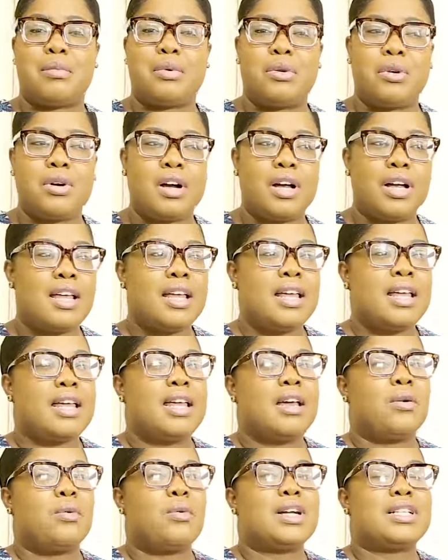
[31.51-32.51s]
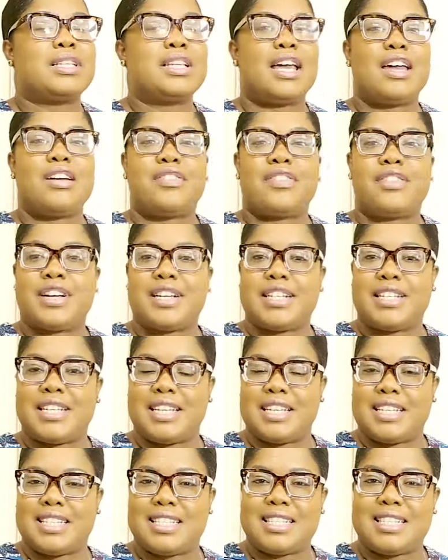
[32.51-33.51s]
book, whatever it
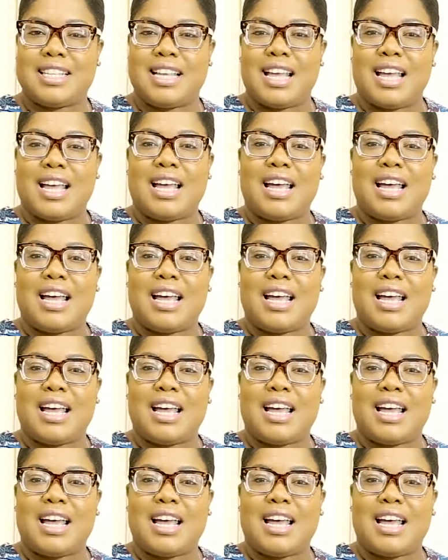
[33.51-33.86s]
is.